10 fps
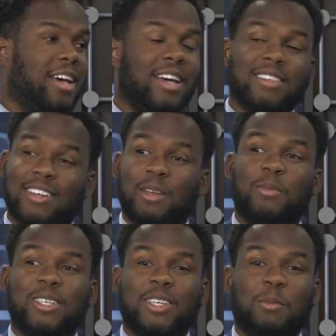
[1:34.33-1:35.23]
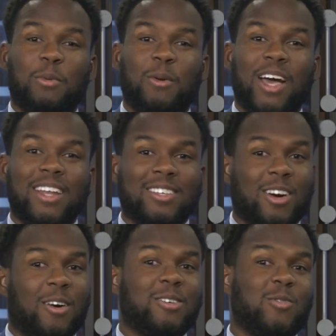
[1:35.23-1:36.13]
it's going to be simple, and it's
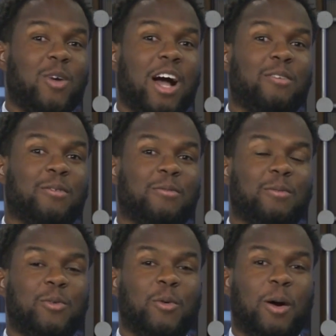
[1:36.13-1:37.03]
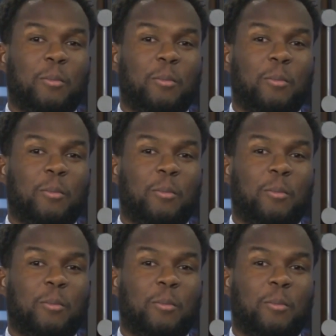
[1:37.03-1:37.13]
Carson Roccaforte from UL